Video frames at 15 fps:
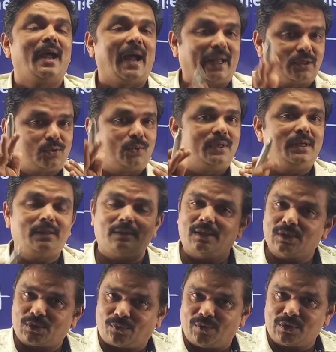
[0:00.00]
Actually,
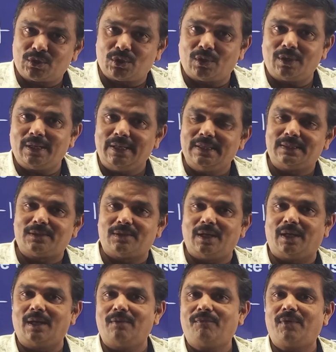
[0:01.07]
this question is
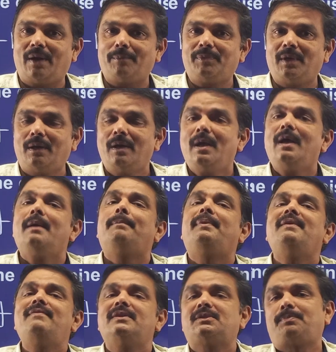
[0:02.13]
taken from the
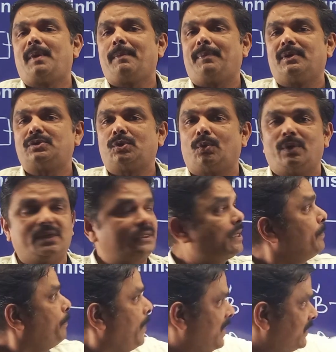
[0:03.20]
previous papers only,
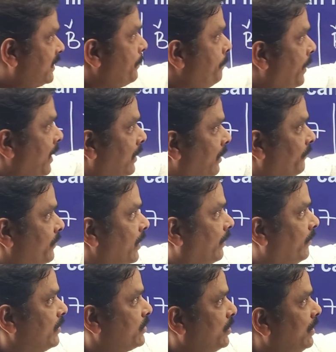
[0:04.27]
some part of the
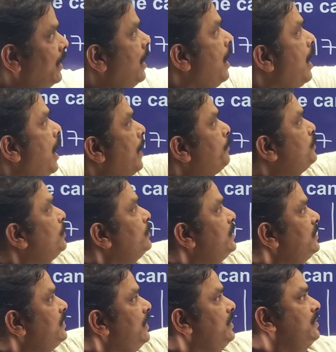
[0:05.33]
question. Up to
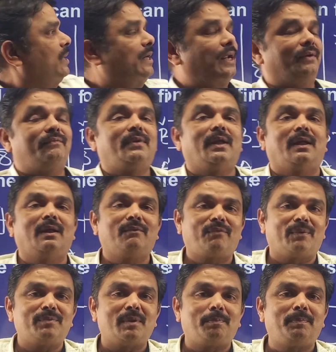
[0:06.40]
this extent, I've taken
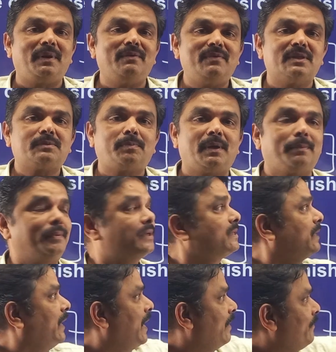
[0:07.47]
from the previous
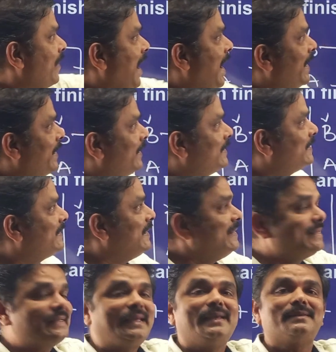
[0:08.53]
papers and I've added
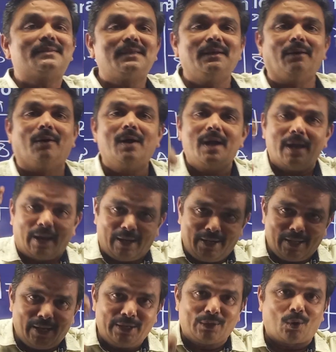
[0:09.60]
C's case here
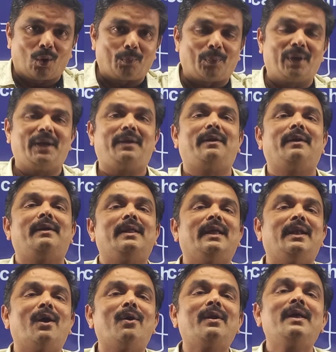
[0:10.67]
and incorporated
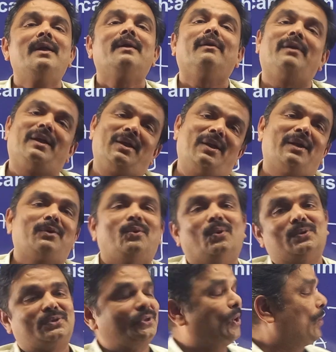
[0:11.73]
in our regular course.